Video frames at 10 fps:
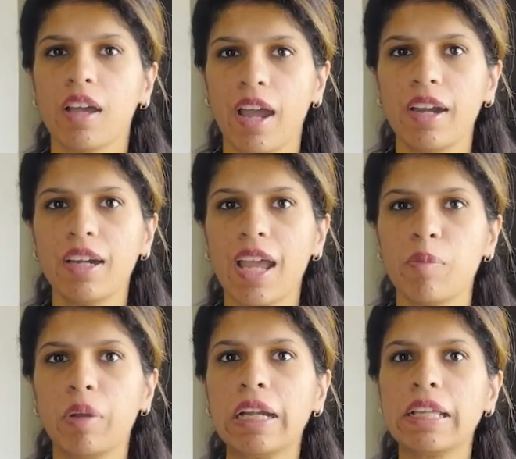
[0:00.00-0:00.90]
current
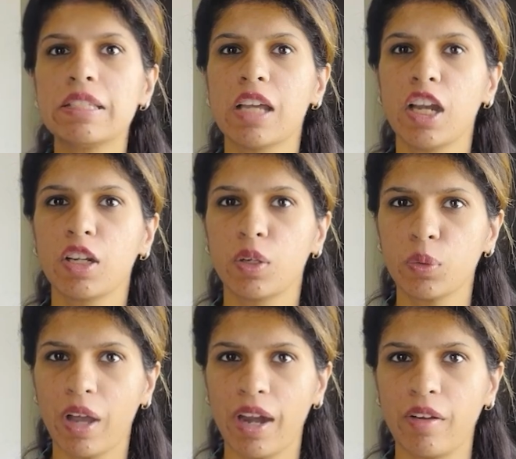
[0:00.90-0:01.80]
liabilities are
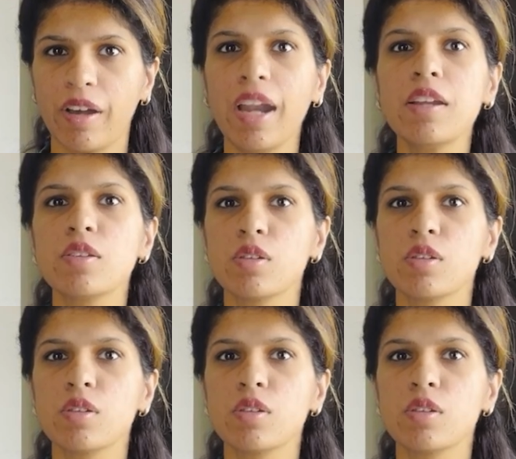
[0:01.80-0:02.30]
200.